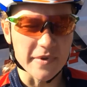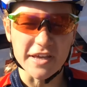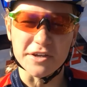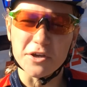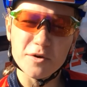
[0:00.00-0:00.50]

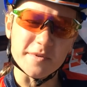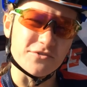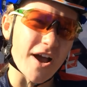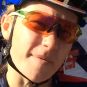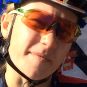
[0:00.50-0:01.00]
being a noob
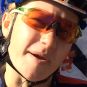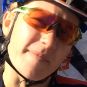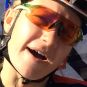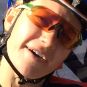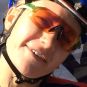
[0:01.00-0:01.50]
and dropping my
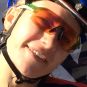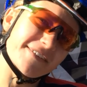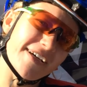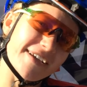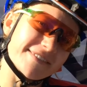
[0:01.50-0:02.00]
bottle on
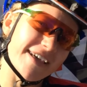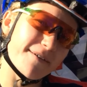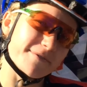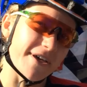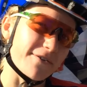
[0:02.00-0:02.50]
the last
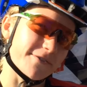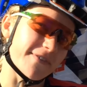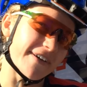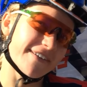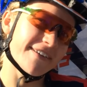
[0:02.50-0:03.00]
lap, so that was
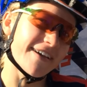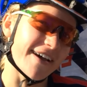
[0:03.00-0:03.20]
fun.